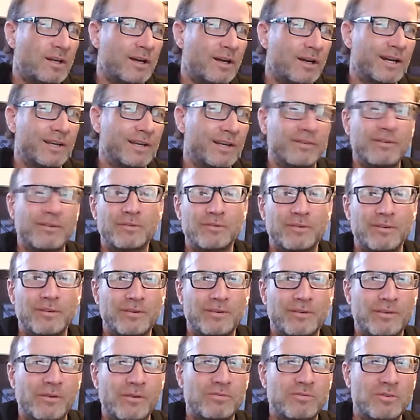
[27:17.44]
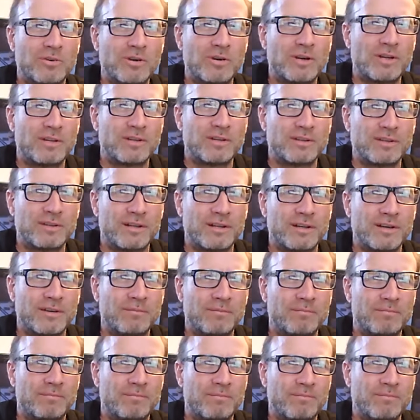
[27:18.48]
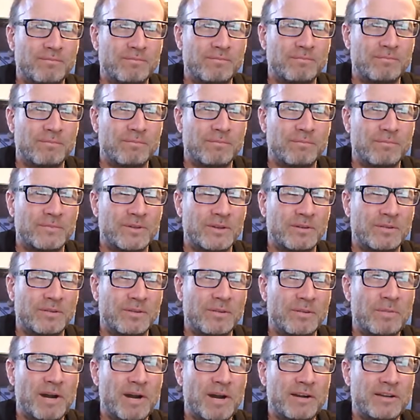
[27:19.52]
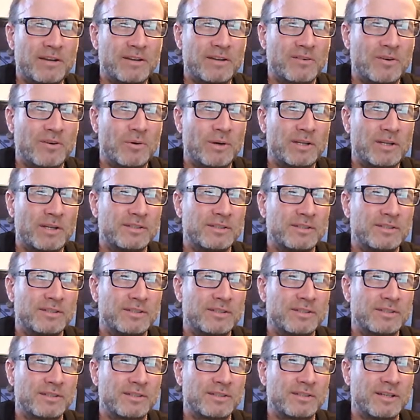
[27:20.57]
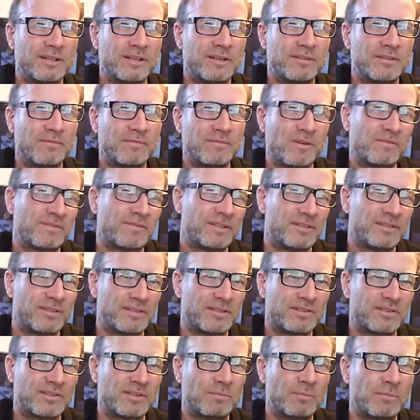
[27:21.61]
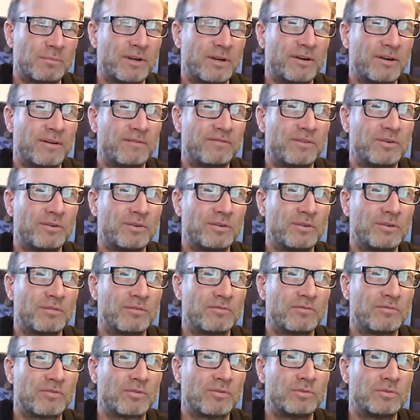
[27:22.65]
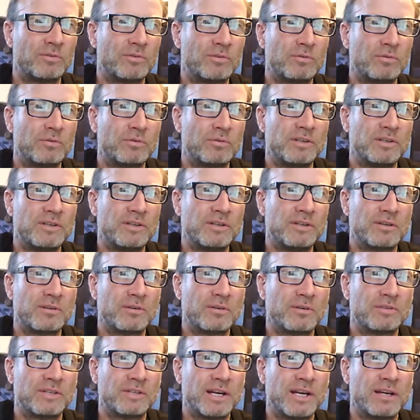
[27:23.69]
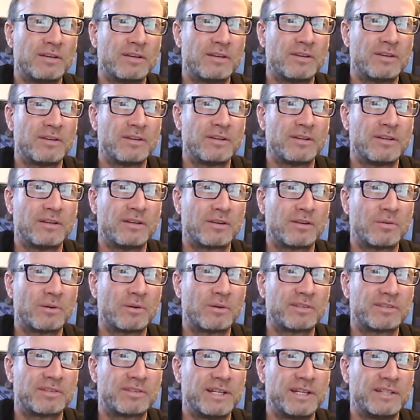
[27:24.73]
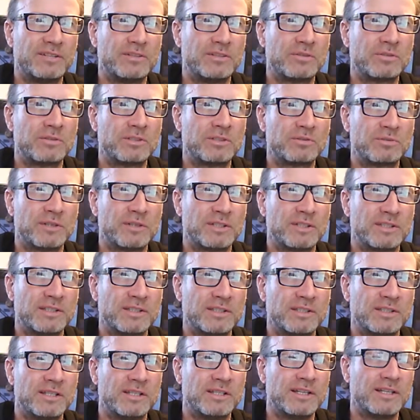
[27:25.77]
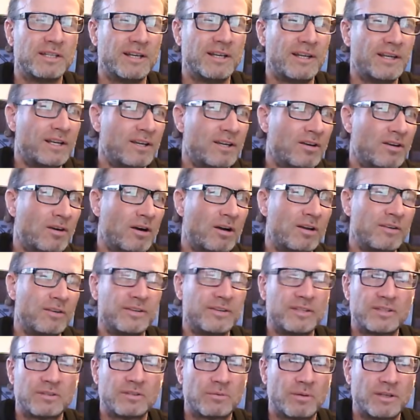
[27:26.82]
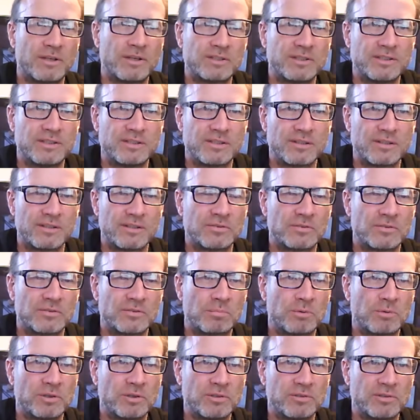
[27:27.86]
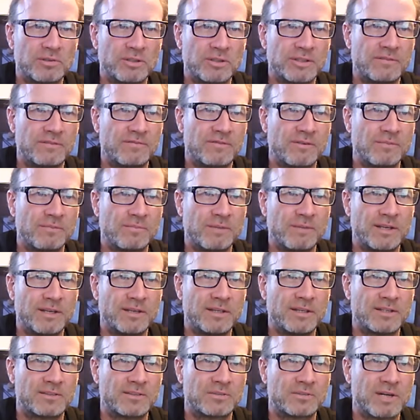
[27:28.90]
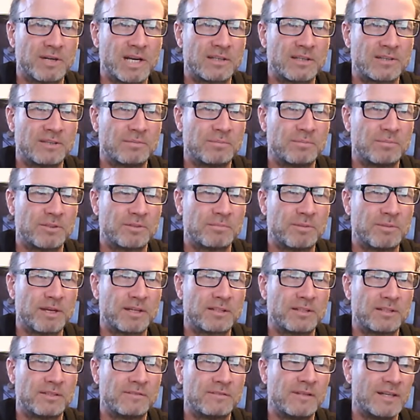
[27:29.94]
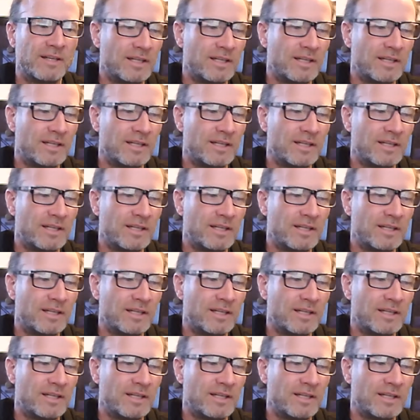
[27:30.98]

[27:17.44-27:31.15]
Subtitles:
All right, overall, the body of questions, hopefully this is somewhat helpful for you to narrow down the question that you're interested in. All these questions are super interesting from a triathlete perspective,